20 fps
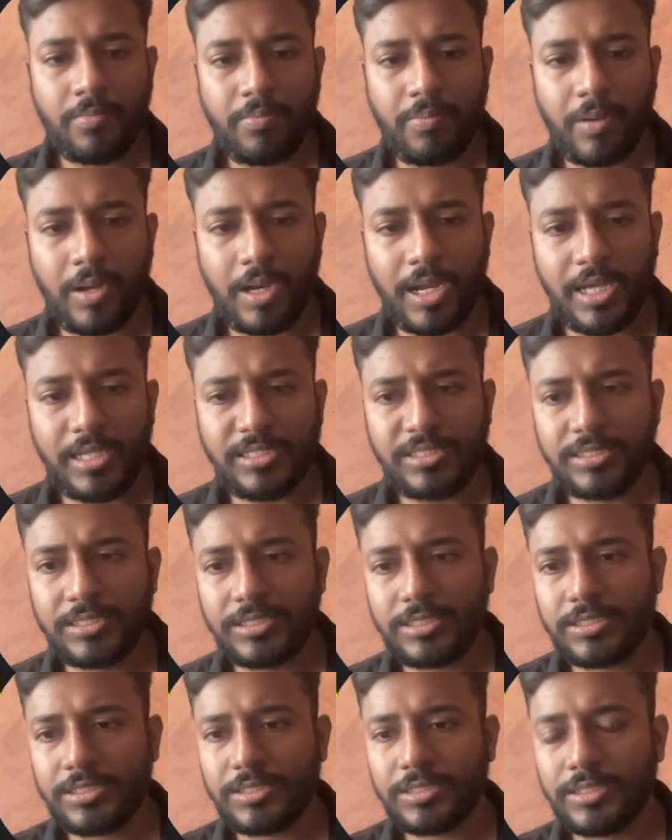plus
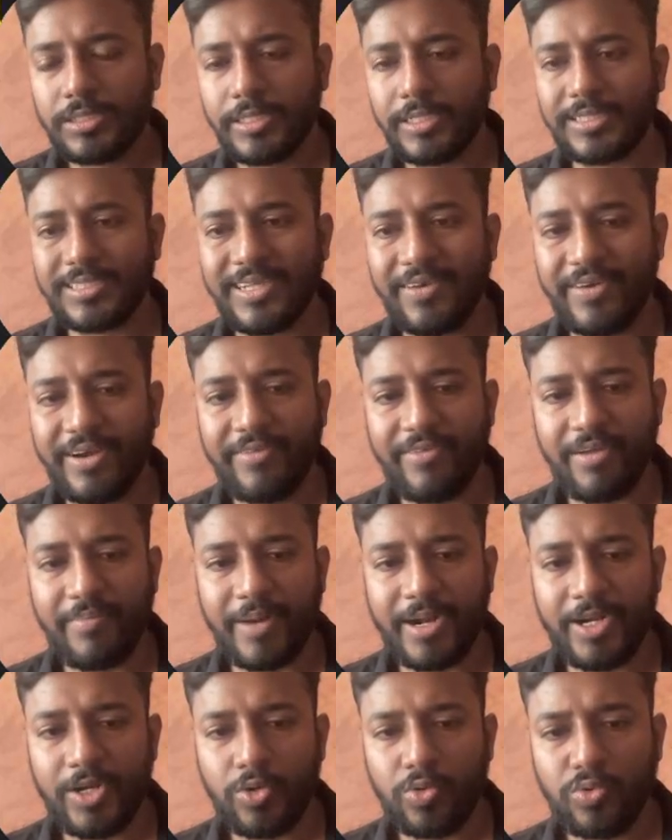this 75
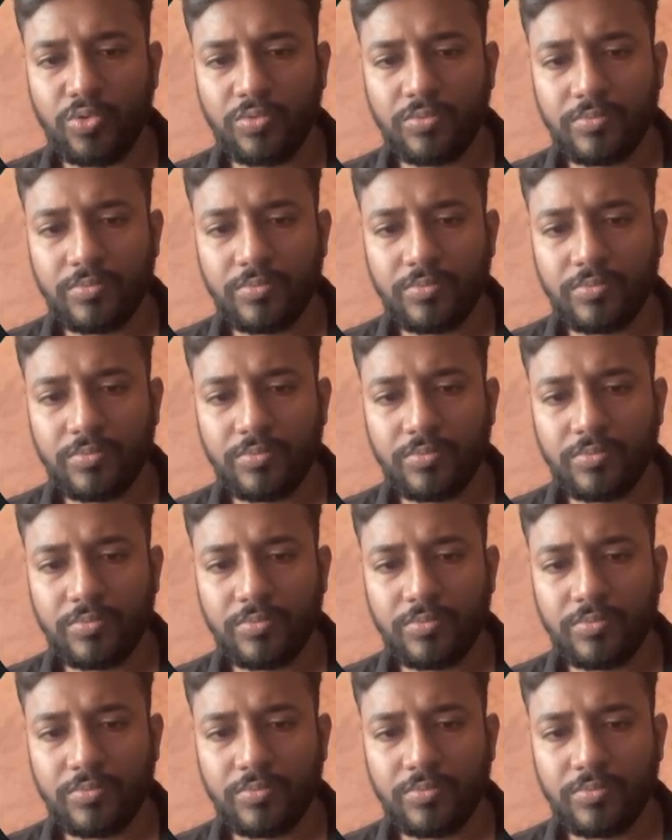by 2